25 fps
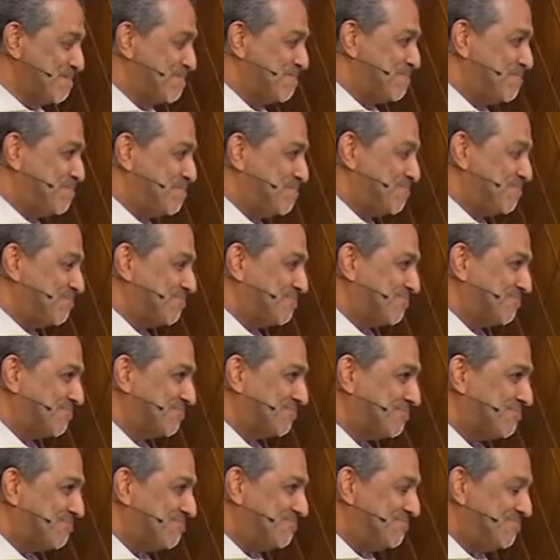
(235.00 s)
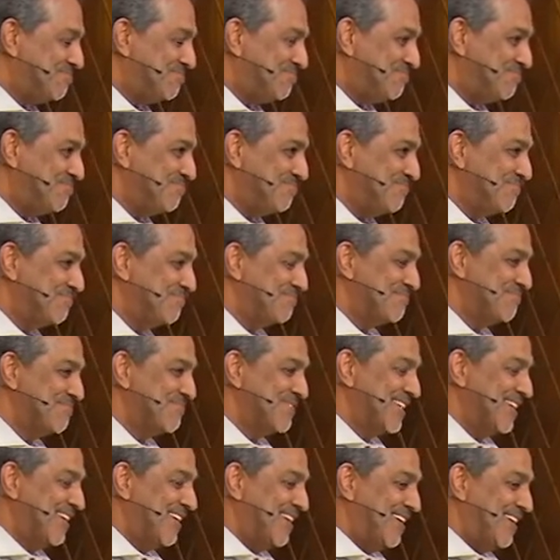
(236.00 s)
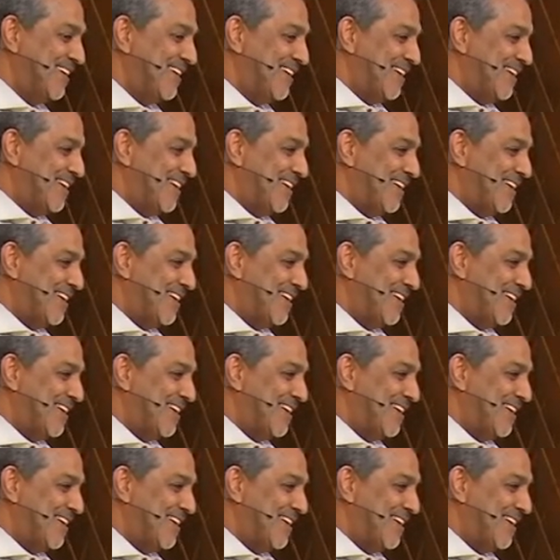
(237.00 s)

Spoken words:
(silence)